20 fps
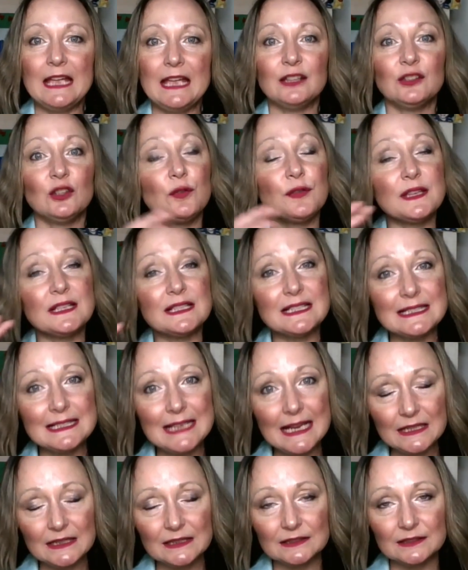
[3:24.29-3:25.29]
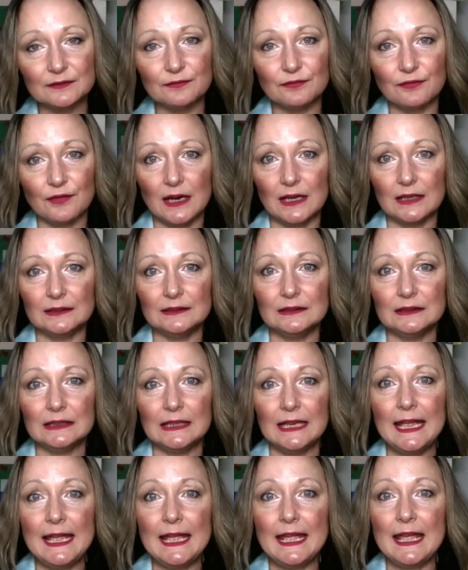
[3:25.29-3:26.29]
And on the second
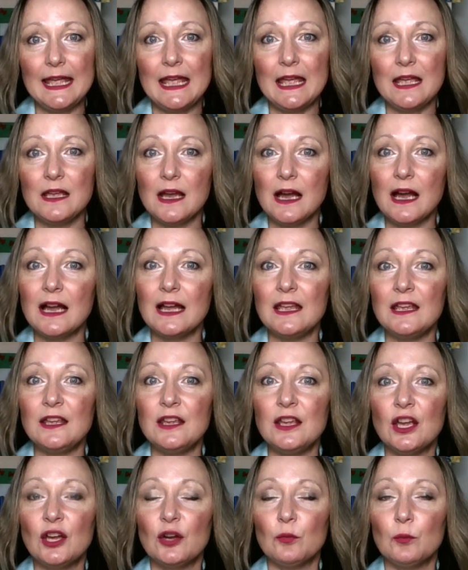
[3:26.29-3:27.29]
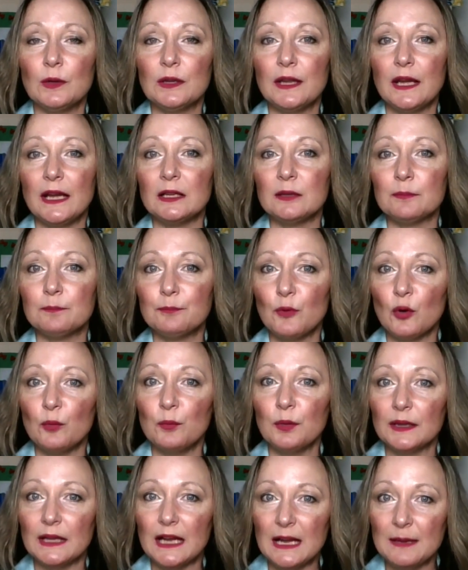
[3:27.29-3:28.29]
front, AI will help
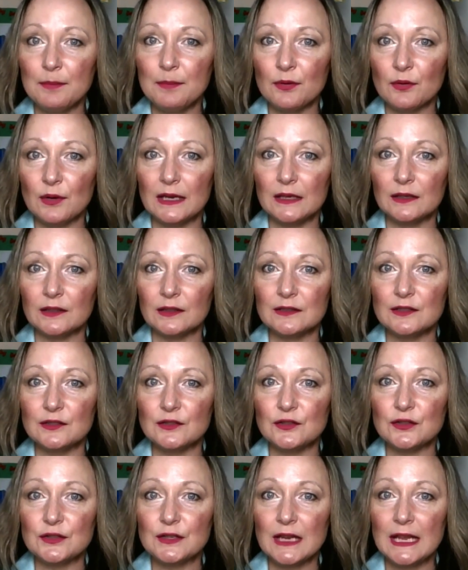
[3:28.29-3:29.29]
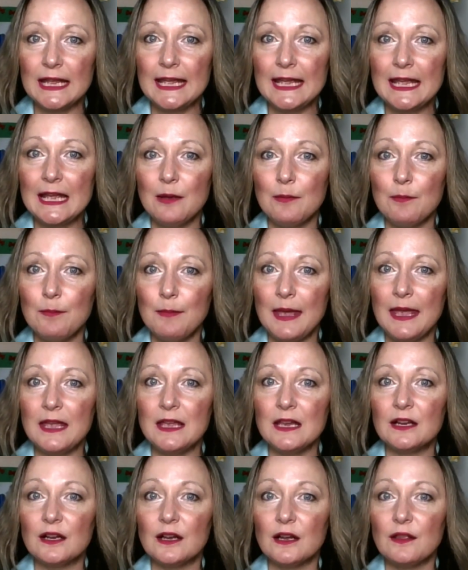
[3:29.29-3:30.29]
mobile operators
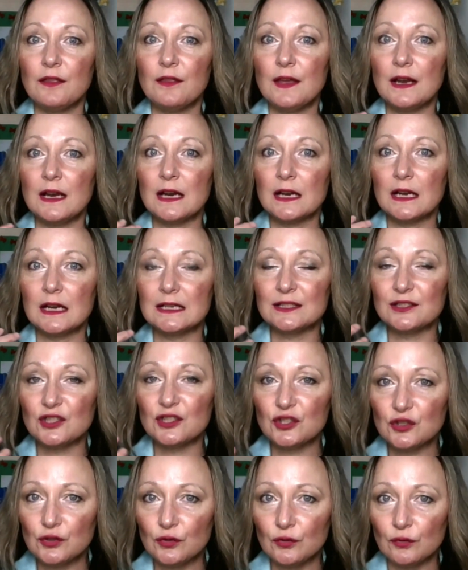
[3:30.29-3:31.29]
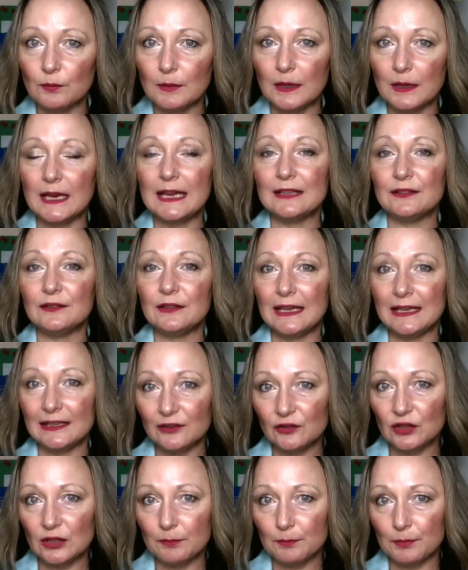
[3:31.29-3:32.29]
make their consumer and
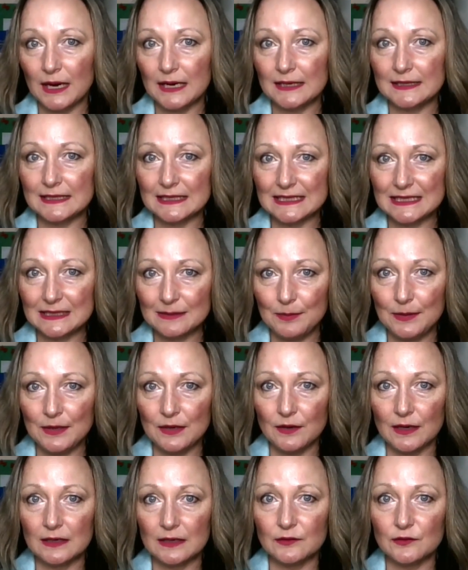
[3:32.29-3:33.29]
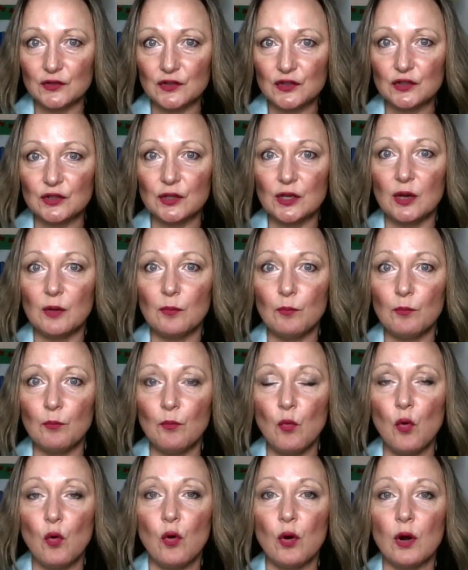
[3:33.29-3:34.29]
enterprise experience
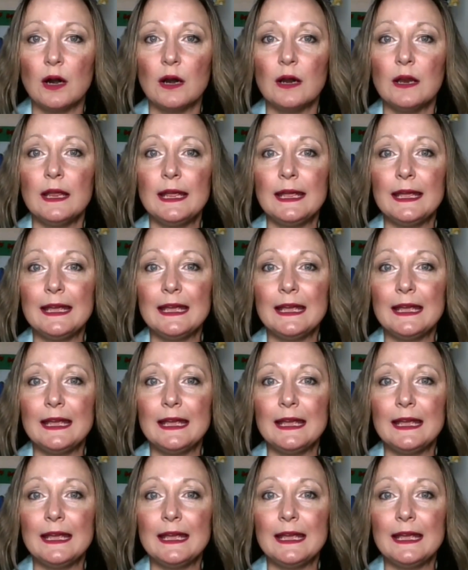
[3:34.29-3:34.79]
more